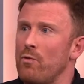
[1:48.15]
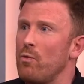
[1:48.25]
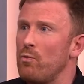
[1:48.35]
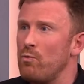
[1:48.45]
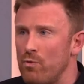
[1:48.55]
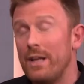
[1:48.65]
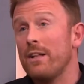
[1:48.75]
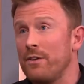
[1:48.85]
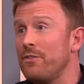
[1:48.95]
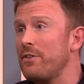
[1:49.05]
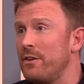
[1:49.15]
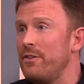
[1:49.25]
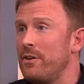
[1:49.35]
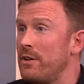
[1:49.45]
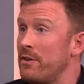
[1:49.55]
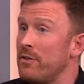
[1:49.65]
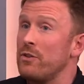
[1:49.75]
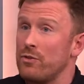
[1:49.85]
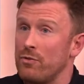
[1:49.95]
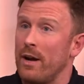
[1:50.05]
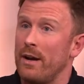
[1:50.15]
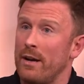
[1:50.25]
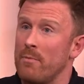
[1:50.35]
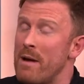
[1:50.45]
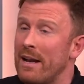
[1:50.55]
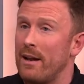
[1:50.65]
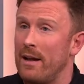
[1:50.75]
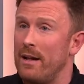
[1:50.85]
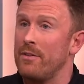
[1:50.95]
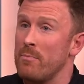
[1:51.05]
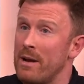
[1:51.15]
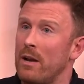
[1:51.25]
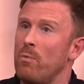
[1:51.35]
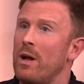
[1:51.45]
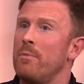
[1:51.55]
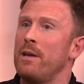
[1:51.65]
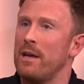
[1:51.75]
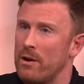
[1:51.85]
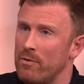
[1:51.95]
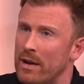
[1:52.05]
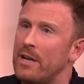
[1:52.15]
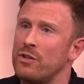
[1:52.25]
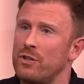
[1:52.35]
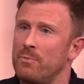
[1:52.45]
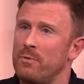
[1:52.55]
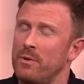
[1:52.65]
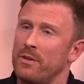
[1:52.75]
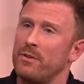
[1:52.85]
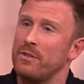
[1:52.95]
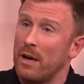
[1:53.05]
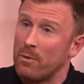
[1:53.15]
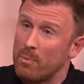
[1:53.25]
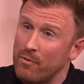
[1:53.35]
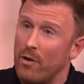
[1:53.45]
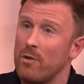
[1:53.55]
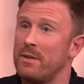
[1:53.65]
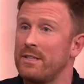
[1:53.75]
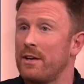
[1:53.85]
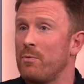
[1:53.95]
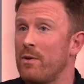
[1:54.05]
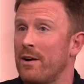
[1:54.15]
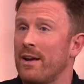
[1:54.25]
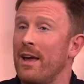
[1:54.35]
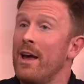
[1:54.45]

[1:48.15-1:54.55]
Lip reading: real concerns here that it's not just regarding our mental health, our mental well-being, our relationships with others, our performance at work,